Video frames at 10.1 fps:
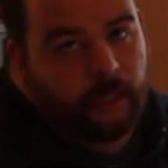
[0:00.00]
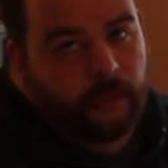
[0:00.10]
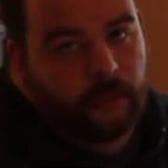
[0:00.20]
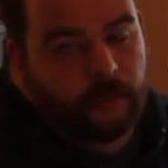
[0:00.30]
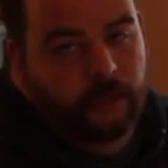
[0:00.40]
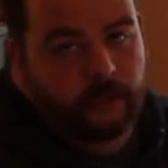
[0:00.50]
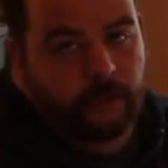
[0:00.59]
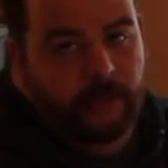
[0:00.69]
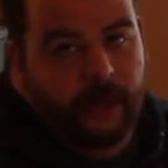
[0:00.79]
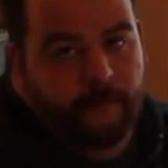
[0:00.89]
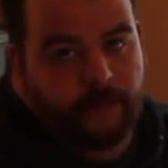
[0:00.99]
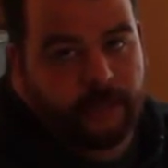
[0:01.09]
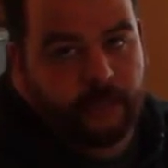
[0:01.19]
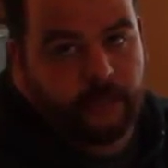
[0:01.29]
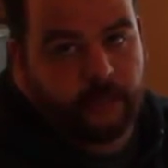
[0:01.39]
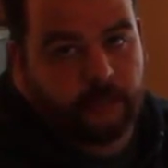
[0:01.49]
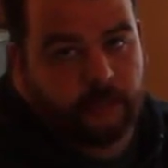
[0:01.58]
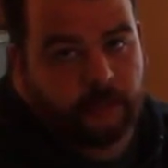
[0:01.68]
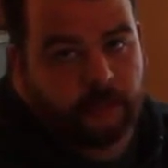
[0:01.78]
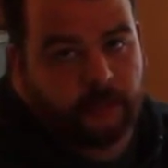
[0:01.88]
They're just going to be opposite each other.
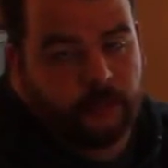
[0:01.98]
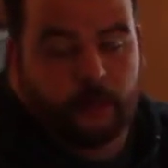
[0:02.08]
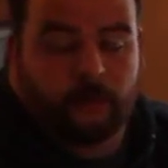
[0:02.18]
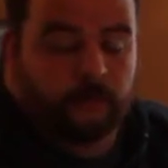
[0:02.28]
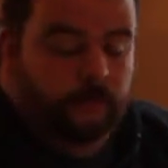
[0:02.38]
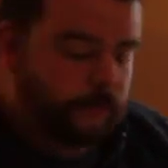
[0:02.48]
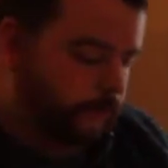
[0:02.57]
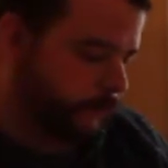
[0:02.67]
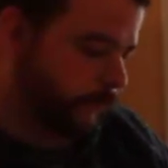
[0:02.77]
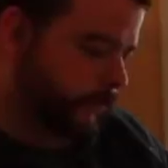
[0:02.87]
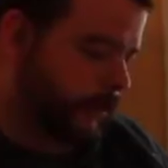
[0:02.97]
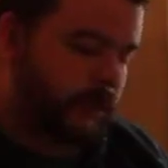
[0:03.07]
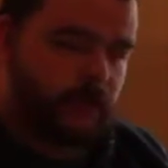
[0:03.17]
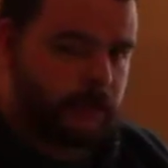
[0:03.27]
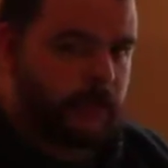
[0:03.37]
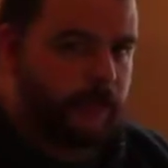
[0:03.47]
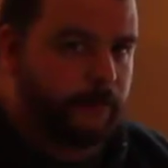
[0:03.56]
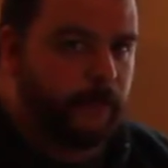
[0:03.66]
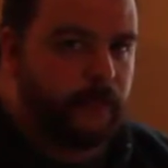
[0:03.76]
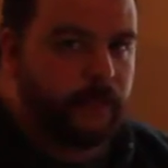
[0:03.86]
So it's just another
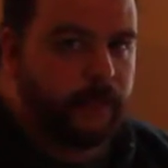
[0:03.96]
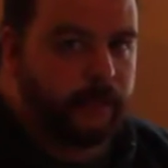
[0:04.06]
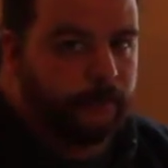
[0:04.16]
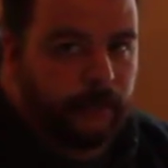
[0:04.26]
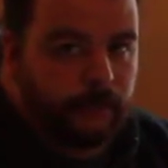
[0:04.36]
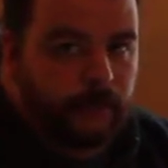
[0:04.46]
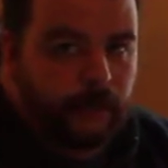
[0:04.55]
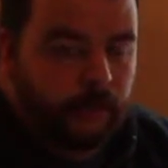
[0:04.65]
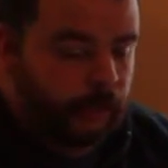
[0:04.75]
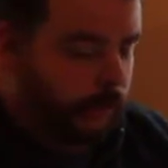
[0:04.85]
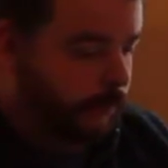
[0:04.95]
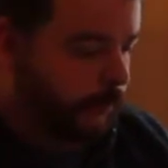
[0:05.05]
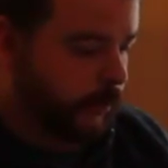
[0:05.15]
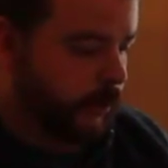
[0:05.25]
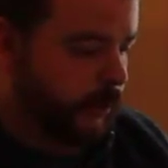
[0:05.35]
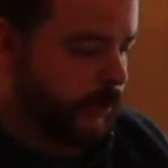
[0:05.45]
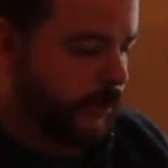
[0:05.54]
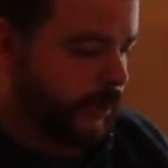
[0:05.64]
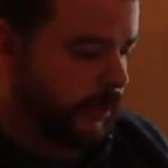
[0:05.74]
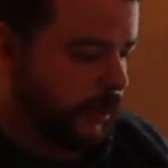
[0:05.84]
part to think about in building these.
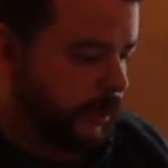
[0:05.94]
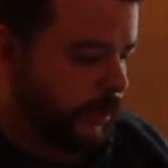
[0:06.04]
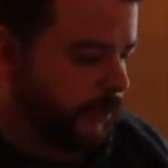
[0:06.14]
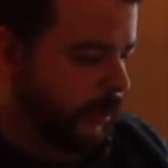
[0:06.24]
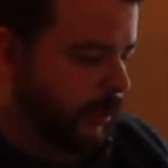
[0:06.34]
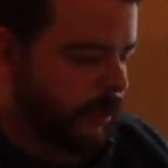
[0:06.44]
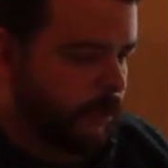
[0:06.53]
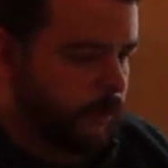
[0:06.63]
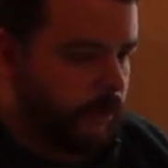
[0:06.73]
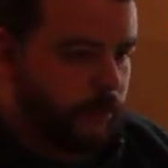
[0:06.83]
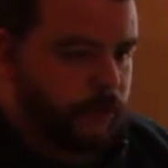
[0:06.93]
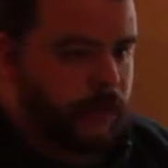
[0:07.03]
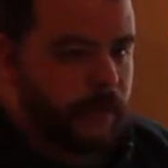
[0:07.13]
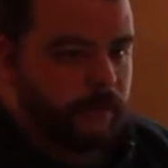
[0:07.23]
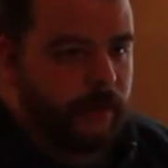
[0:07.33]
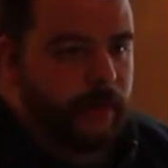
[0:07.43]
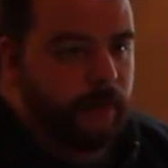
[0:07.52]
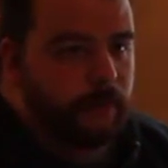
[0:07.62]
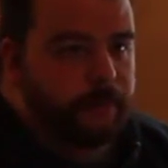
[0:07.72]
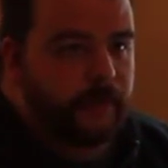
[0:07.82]
I mean, we will try to write
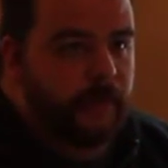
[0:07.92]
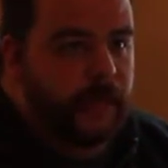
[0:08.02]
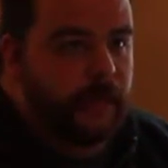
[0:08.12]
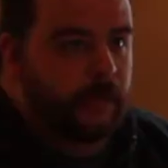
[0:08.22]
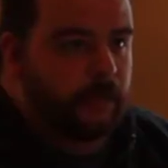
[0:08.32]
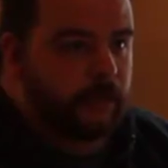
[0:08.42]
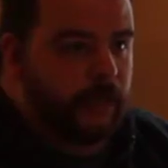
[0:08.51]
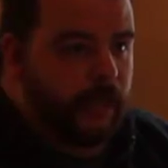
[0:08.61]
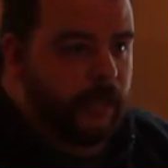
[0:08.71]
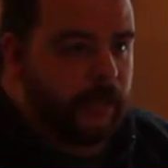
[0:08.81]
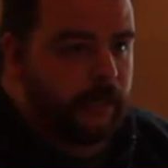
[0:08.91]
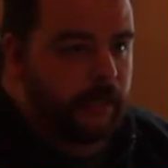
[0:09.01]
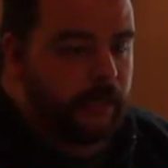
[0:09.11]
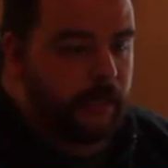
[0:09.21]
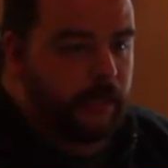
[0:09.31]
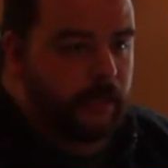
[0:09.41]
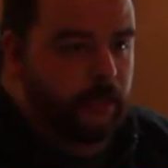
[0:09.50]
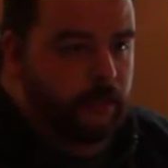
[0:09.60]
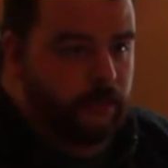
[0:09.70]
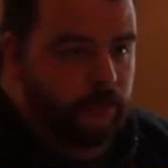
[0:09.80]
up a guide and a
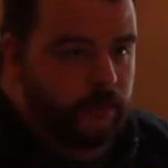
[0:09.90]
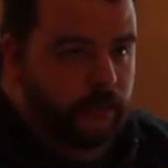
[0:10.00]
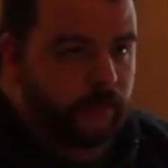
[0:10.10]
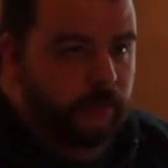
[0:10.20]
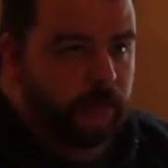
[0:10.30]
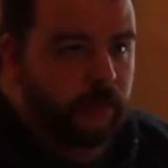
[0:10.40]
tutorial